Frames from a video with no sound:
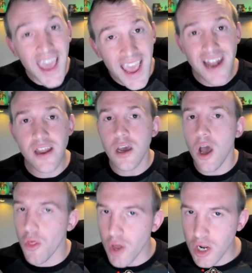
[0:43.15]

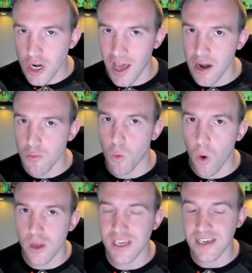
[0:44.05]
in the Clan
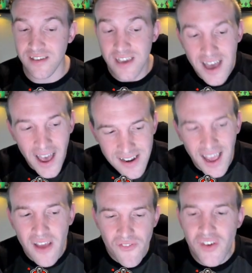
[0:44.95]
War Leagues, and
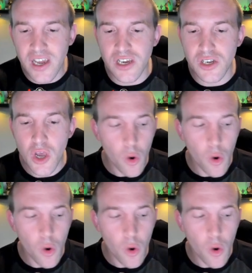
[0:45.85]
I figured,